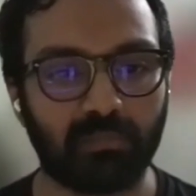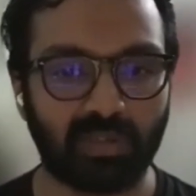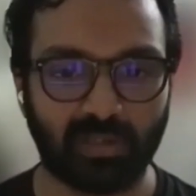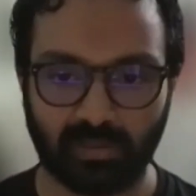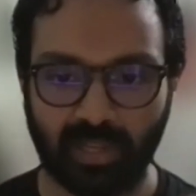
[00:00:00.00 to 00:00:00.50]
I
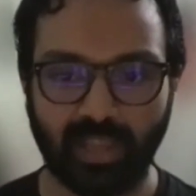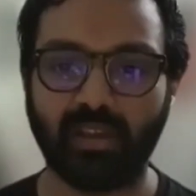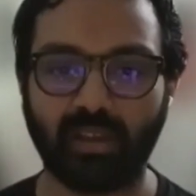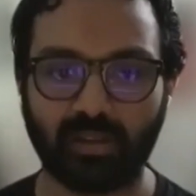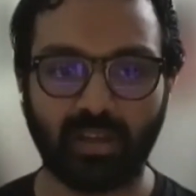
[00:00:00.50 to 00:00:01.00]

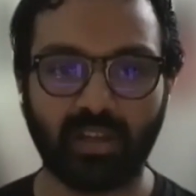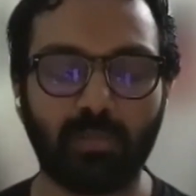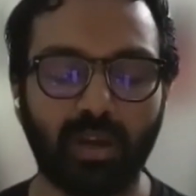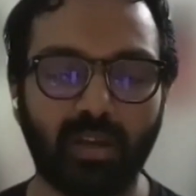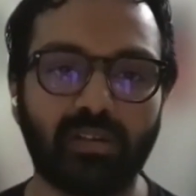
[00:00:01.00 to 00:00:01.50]

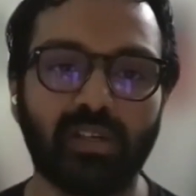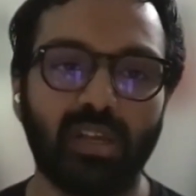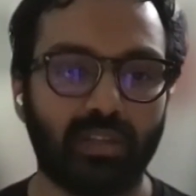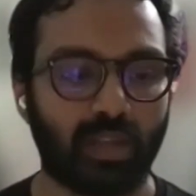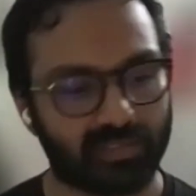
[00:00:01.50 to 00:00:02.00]
admire
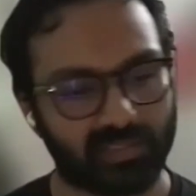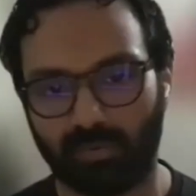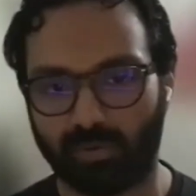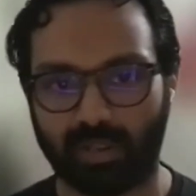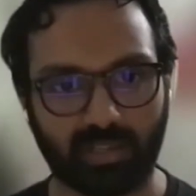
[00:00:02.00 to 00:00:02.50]
and ask
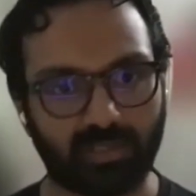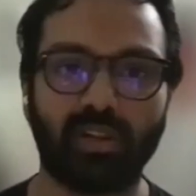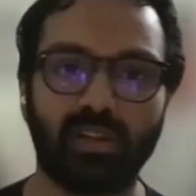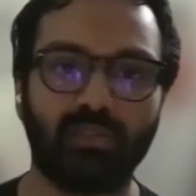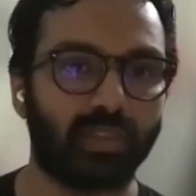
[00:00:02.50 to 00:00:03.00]
them to tell a
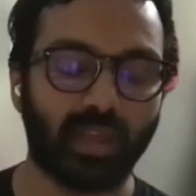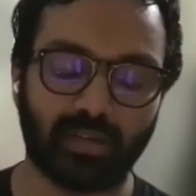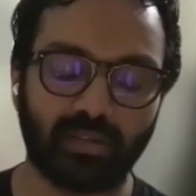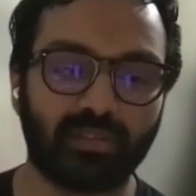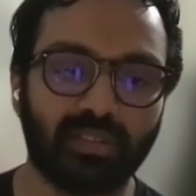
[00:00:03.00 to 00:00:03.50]
story with that.